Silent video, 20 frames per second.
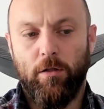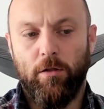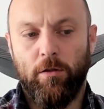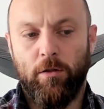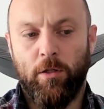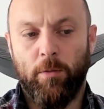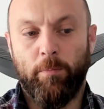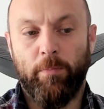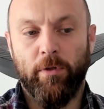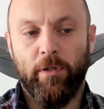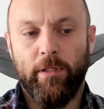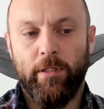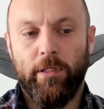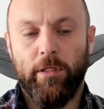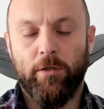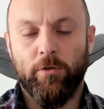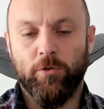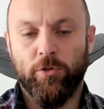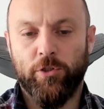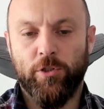the
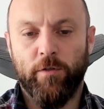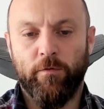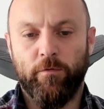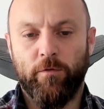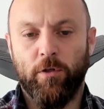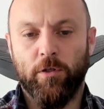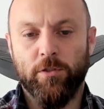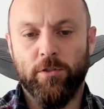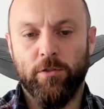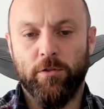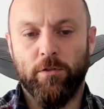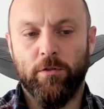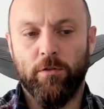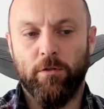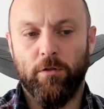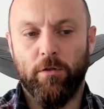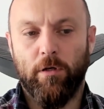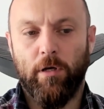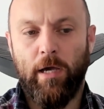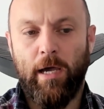political shift
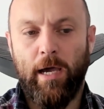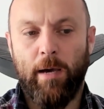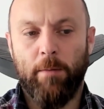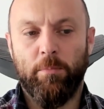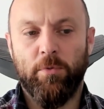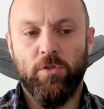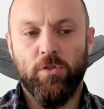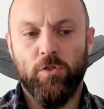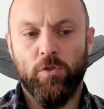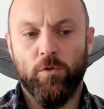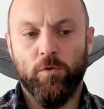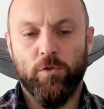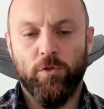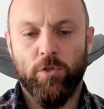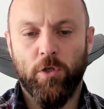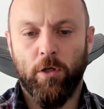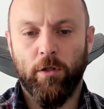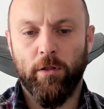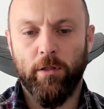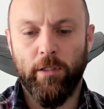doesn't happen so
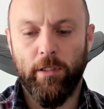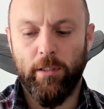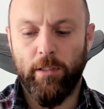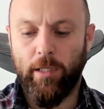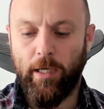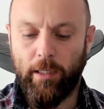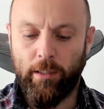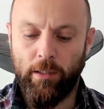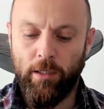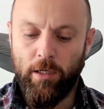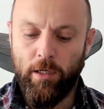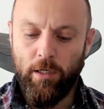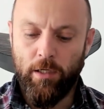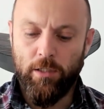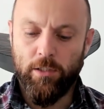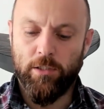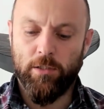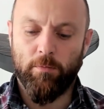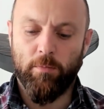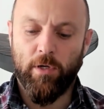suddenly that
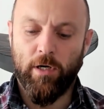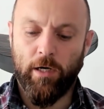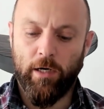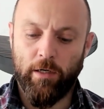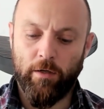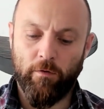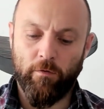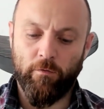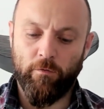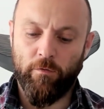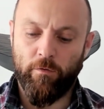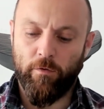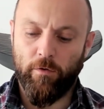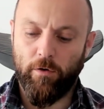some kind of